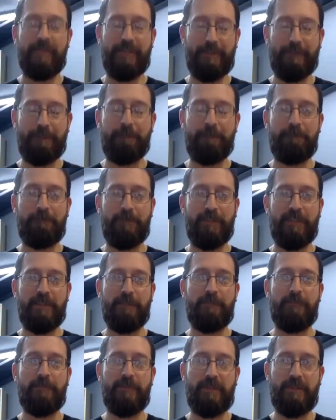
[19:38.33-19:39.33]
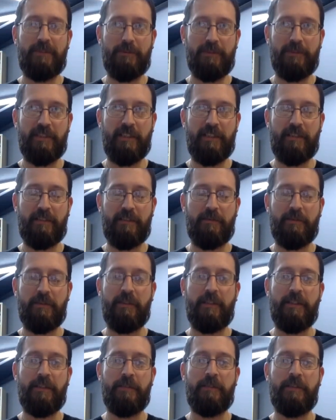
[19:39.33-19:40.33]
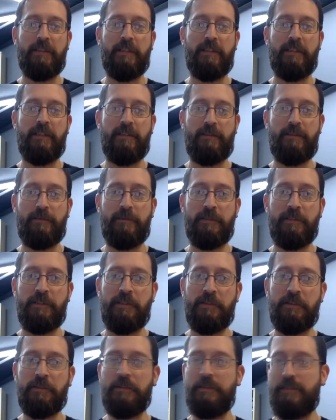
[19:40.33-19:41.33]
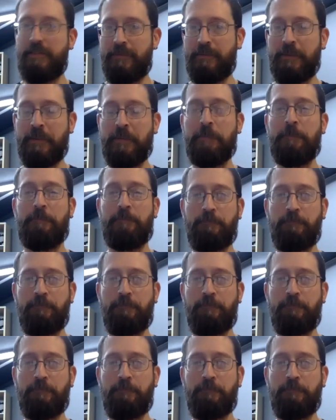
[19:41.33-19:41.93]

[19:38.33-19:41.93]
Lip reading: we'll get there one day over here, hopefully soon. But